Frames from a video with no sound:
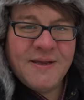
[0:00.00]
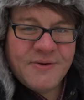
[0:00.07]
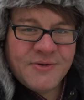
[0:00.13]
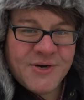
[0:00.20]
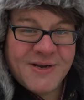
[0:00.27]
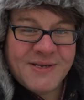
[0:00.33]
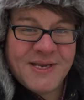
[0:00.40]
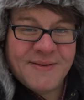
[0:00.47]

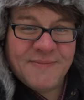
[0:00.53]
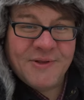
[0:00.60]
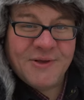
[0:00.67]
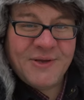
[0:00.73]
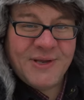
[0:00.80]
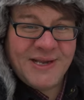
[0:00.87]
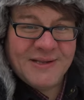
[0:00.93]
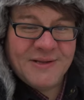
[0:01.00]
charts I'm
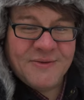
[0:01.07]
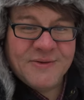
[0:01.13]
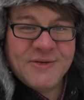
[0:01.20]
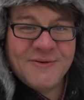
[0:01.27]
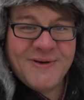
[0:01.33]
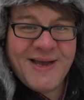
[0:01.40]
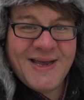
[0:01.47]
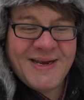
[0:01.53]
looking
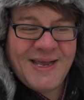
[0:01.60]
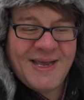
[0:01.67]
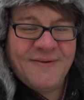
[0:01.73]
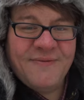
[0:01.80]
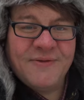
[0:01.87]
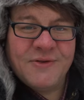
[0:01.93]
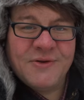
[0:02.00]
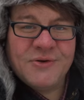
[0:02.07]
closer at
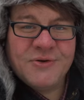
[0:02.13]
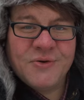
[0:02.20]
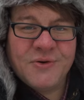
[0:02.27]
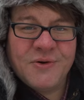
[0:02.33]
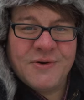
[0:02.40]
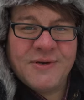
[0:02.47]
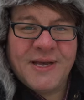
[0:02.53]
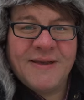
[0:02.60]
and for the
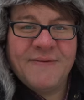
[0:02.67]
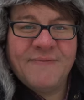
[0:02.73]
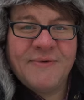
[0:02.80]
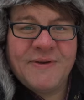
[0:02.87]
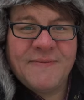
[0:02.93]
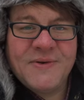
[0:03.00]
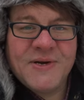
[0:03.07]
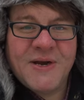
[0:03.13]
shorter time
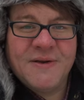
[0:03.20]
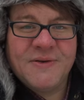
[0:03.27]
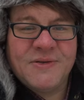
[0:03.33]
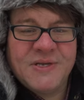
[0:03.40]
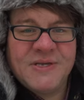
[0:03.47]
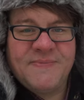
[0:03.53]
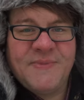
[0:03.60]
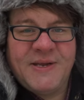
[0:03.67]
frame charts
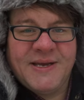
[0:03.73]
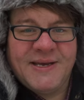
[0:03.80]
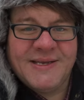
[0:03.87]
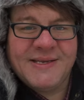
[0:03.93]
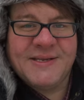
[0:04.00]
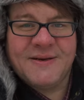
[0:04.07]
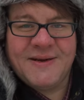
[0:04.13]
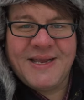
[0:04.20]
just
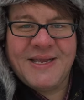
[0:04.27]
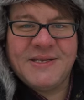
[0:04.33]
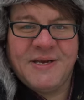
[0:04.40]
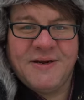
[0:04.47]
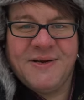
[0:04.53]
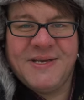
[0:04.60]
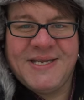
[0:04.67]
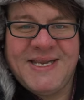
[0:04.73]
because they're
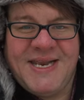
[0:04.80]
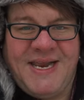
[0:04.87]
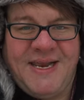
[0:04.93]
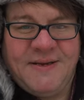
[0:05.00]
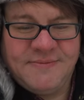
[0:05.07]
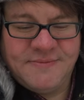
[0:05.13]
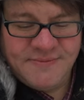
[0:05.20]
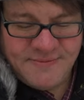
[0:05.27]
easier to see.
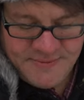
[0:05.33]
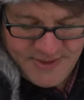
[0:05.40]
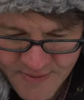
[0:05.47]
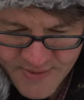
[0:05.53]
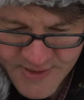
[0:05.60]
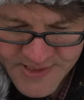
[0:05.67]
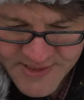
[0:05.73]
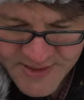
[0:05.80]

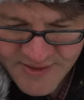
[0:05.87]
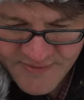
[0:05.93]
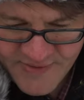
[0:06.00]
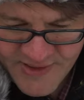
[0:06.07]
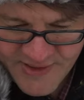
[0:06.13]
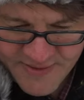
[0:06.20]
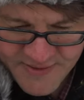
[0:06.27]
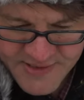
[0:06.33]
Watched other
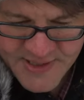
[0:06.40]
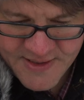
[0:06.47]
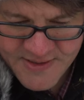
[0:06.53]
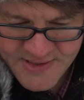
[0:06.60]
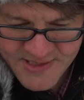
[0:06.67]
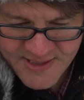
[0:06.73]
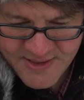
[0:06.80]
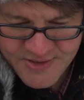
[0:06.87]
videos,
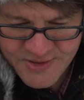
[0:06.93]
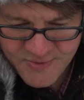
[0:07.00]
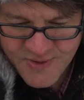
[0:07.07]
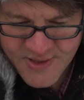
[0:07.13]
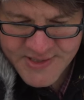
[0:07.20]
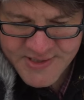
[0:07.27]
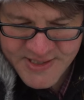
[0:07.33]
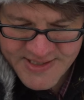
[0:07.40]
understand that you
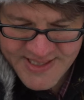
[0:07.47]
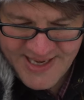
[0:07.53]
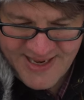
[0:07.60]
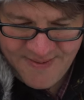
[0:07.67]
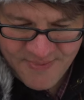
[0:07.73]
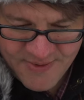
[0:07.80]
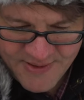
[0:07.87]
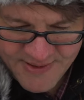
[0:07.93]
watch the
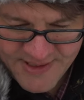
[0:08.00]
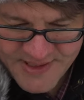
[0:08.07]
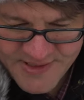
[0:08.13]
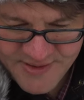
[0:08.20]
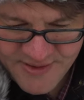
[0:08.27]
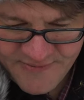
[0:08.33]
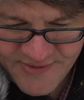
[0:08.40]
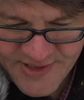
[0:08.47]
tape. That's
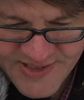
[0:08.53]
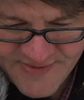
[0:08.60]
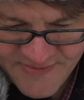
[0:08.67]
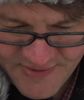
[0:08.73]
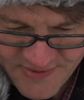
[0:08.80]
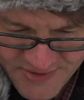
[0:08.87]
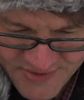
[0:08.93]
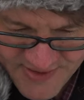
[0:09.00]
your advice for
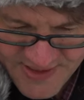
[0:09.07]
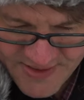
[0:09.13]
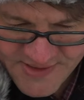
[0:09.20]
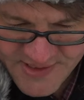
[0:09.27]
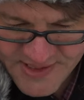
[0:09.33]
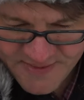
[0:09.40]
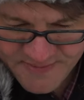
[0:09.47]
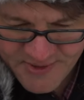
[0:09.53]
new traders
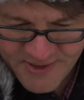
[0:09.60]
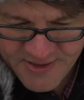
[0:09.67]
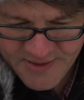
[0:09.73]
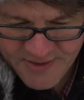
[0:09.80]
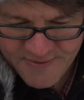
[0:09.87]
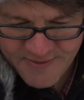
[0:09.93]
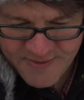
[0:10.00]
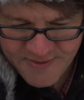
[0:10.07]
is to
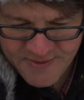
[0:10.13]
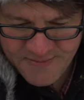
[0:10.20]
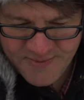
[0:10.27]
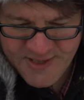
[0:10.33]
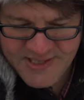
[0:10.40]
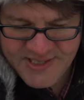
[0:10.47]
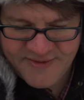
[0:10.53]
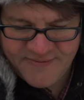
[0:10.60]
monitor and record
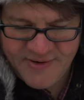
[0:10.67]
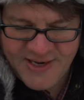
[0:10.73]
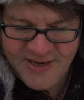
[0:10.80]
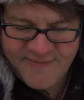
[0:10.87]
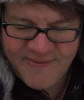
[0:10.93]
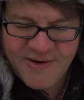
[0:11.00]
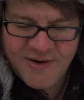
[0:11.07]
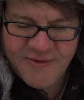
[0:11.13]
price every
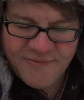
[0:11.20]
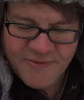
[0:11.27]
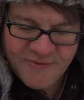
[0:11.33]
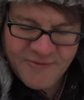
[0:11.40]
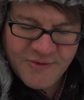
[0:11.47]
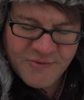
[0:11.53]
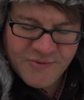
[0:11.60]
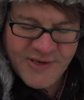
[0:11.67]
half hour for a
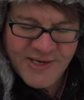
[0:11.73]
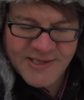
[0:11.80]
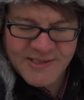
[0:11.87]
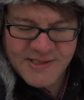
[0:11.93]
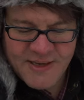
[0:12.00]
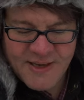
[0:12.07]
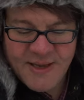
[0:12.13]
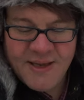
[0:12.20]
few weeks.